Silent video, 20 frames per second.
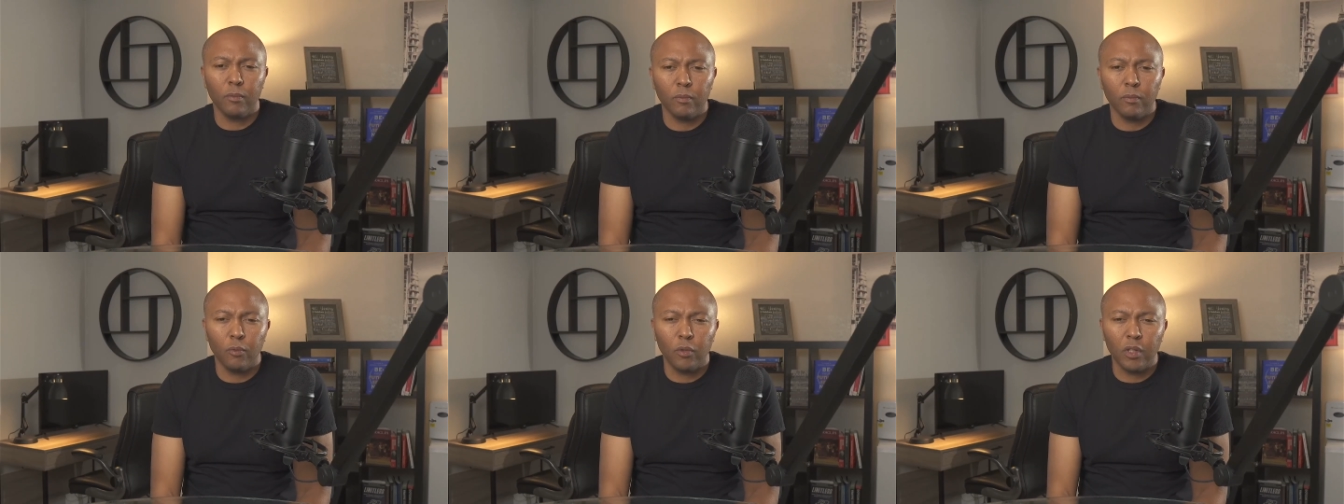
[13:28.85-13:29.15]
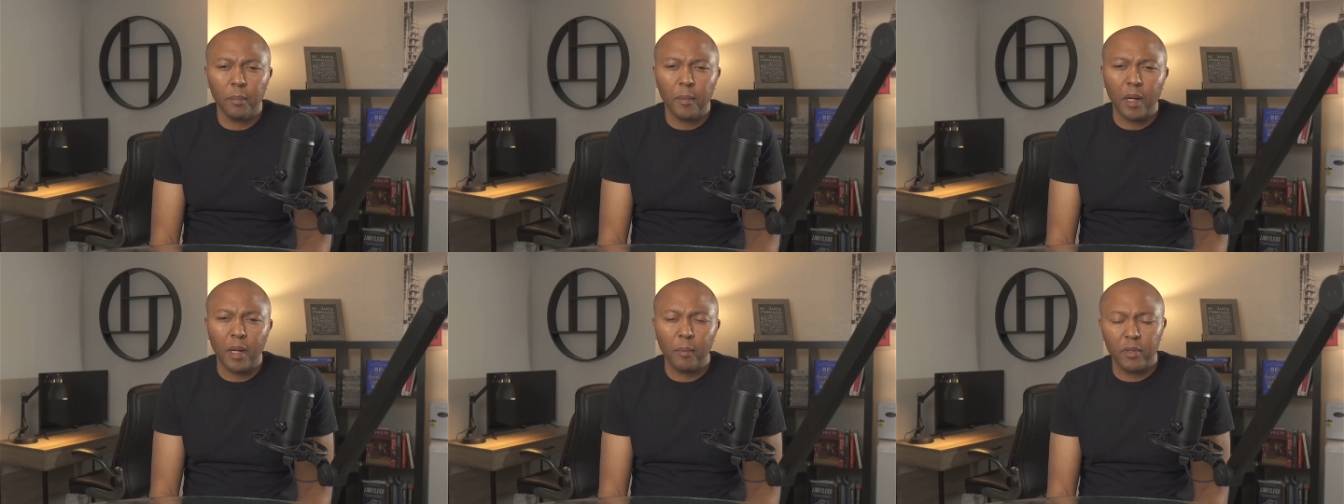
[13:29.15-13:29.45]

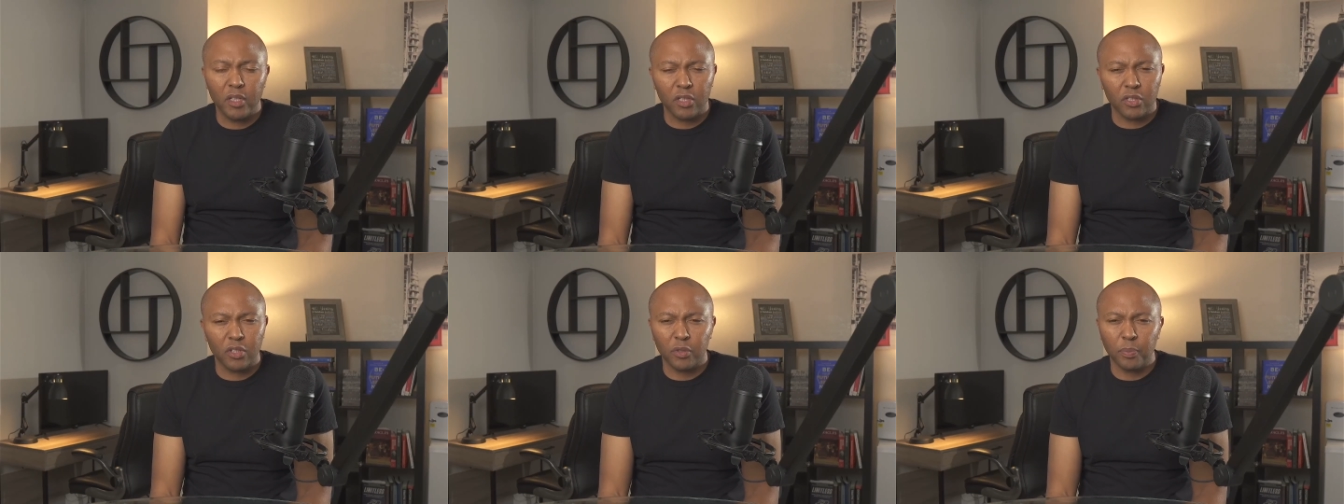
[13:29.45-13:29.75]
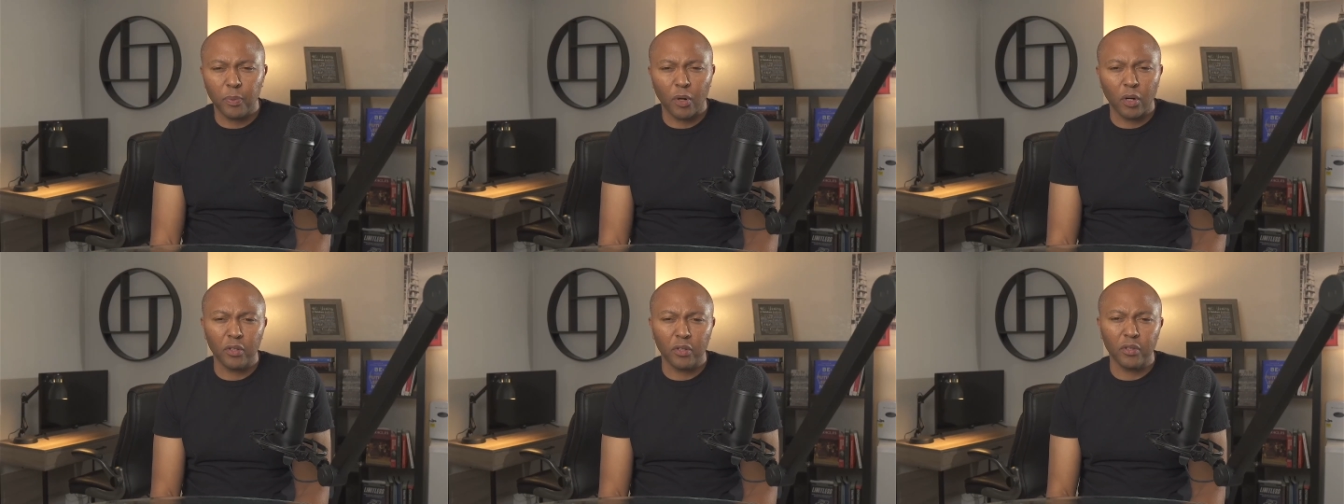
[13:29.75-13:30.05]
one of my business
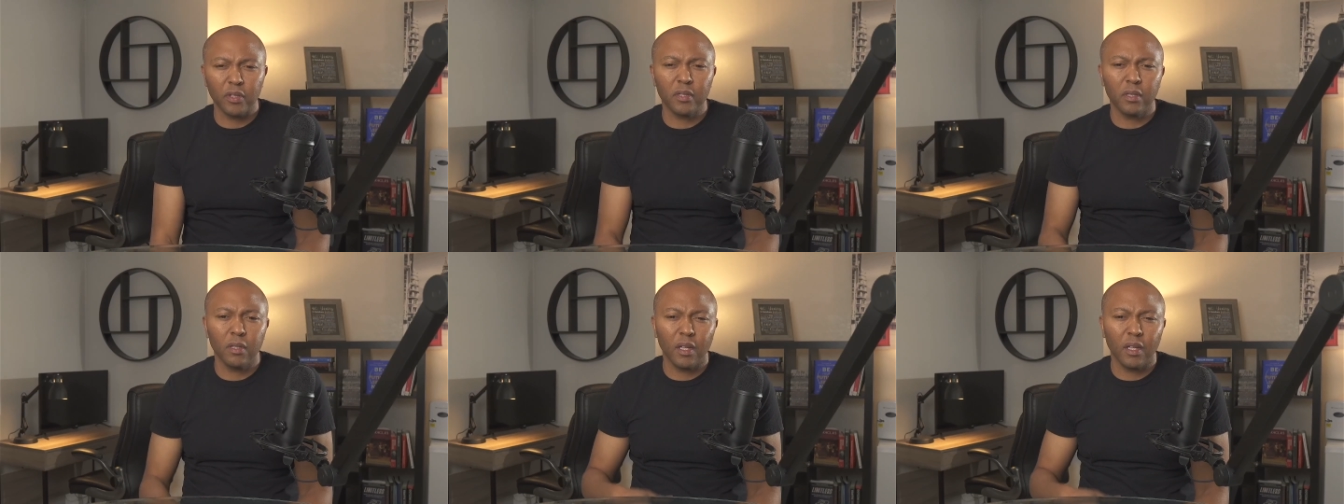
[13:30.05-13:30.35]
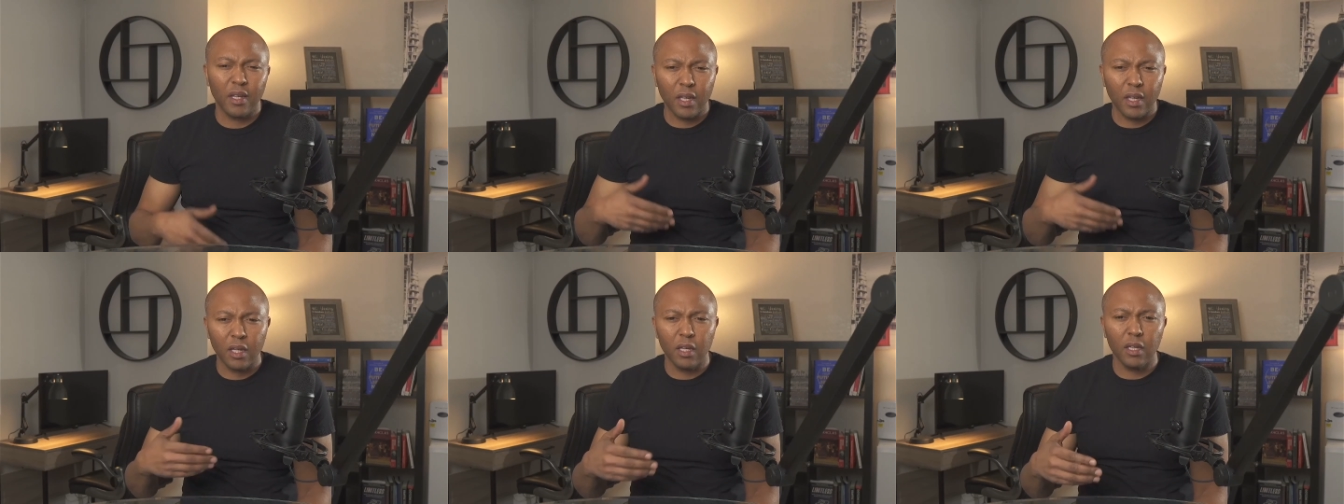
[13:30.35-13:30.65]
partners,
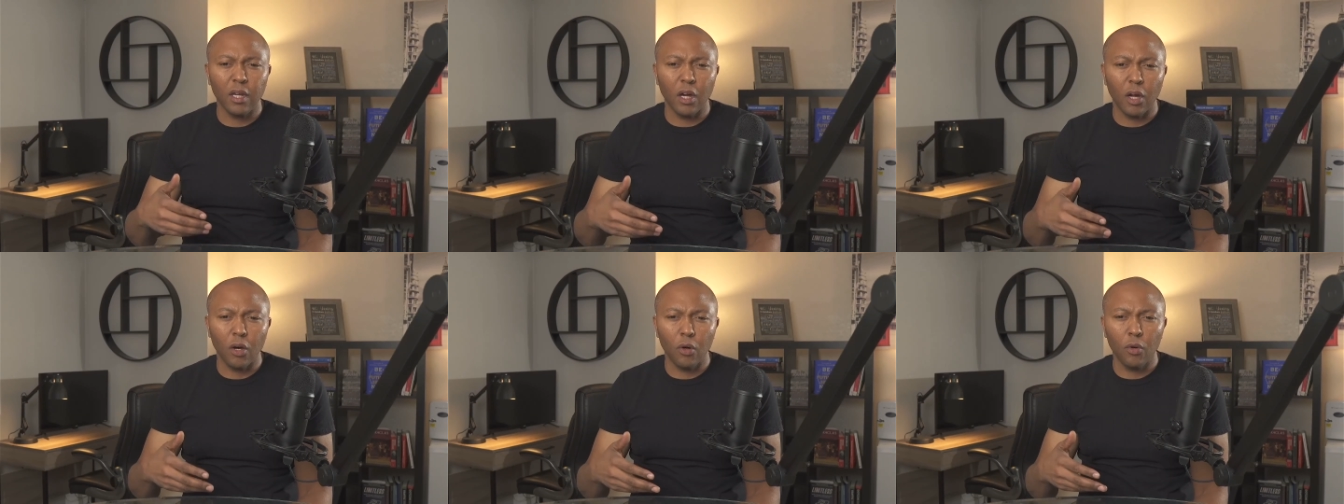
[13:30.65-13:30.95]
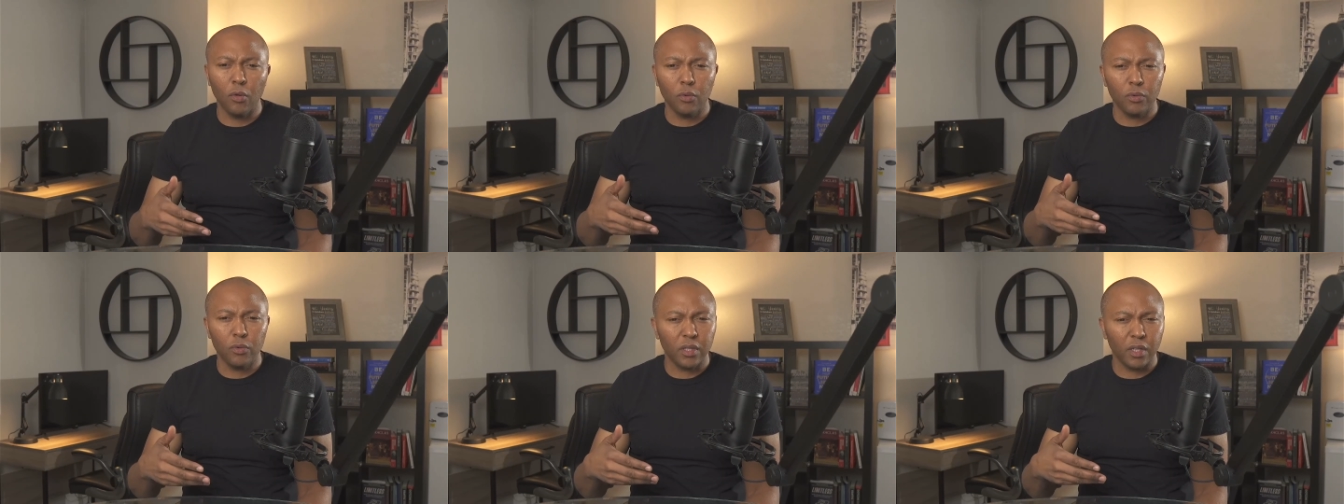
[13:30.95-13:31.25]
he
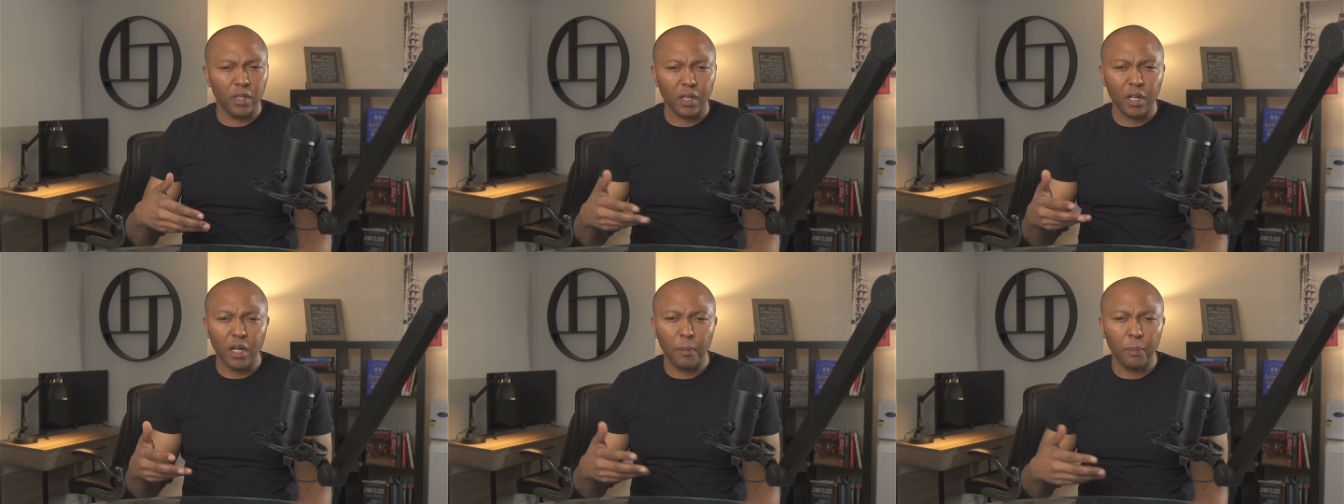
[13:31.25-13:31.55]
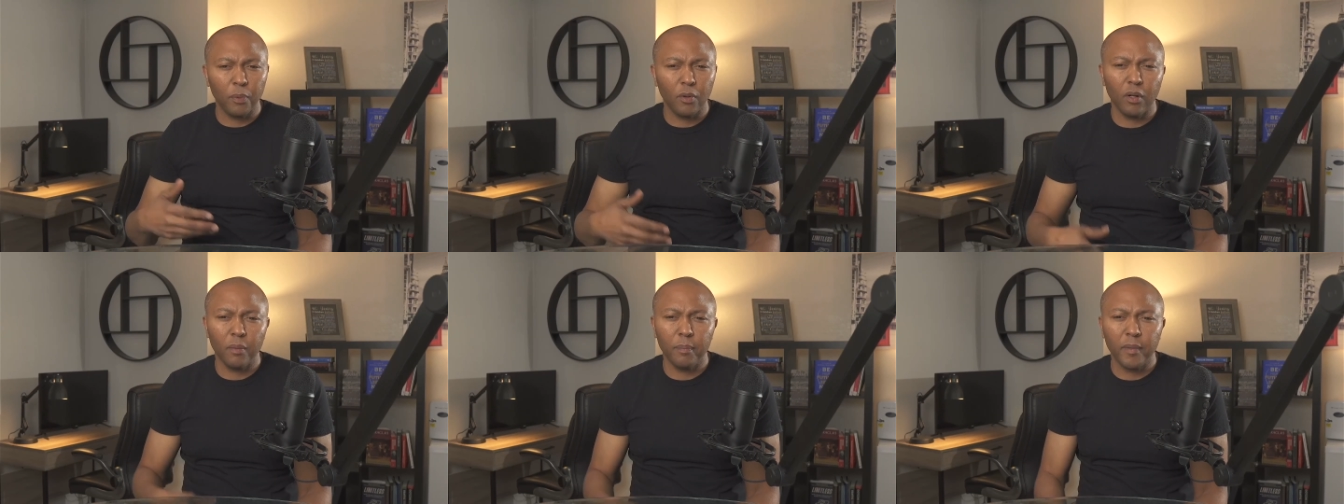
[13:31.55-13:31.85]
owns a
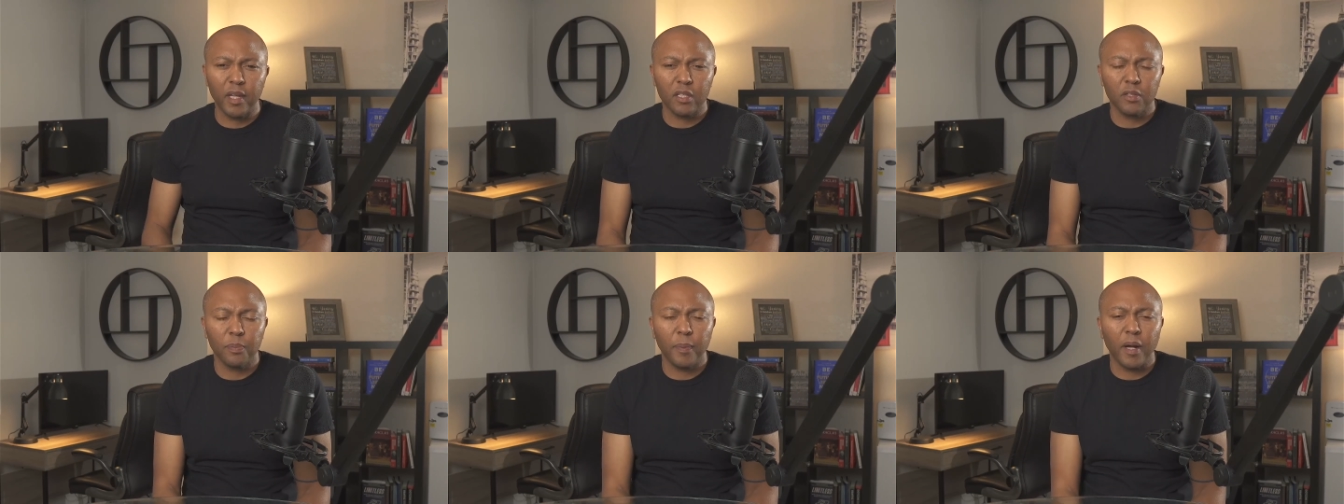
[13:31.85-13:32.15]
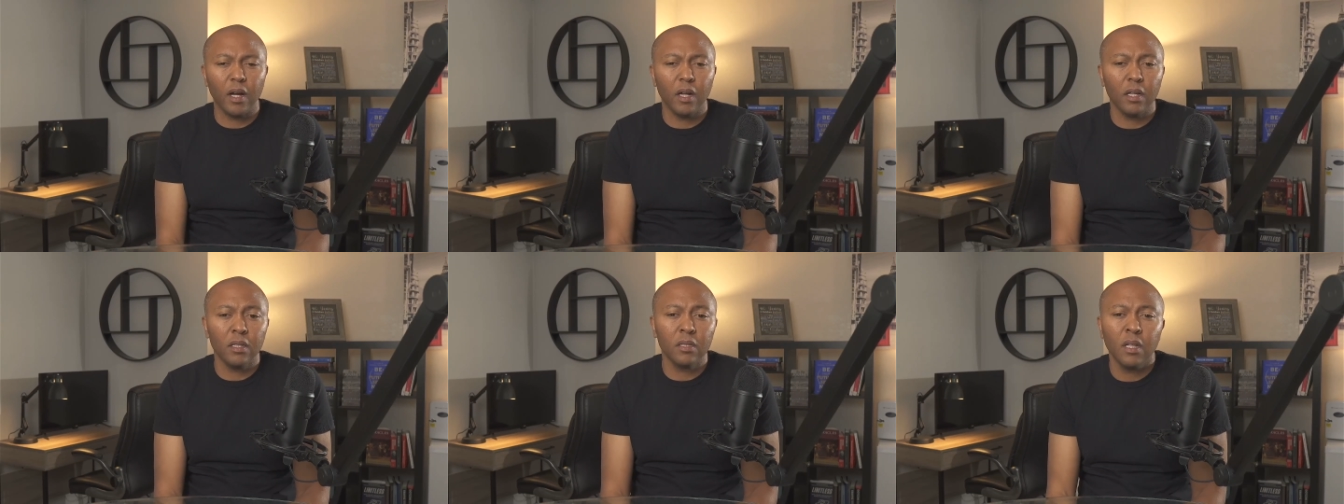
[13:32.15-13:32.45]
couple of med
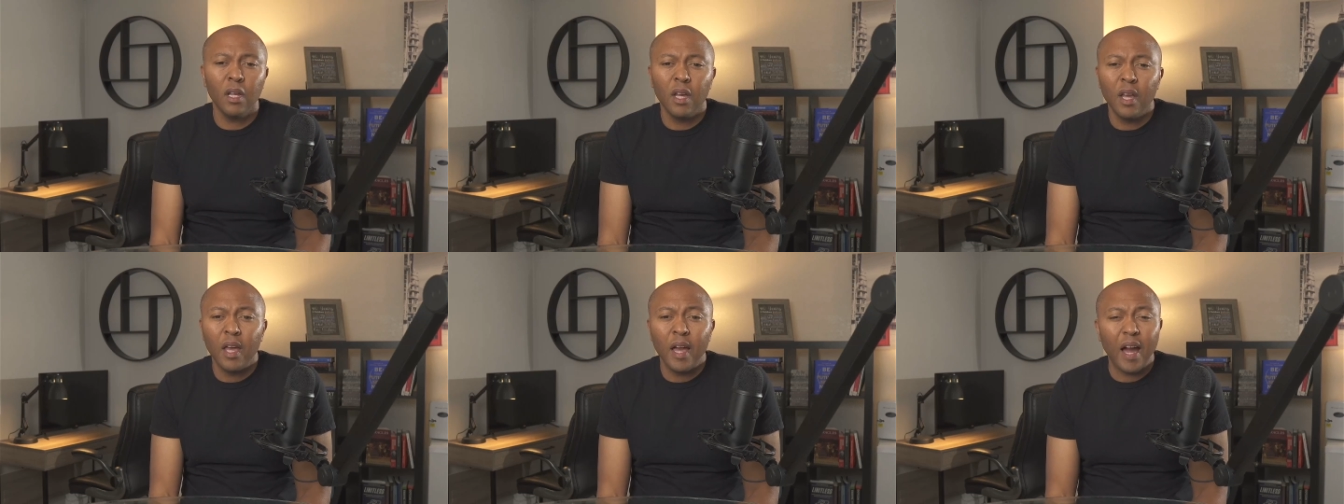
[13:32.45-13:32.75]
spas.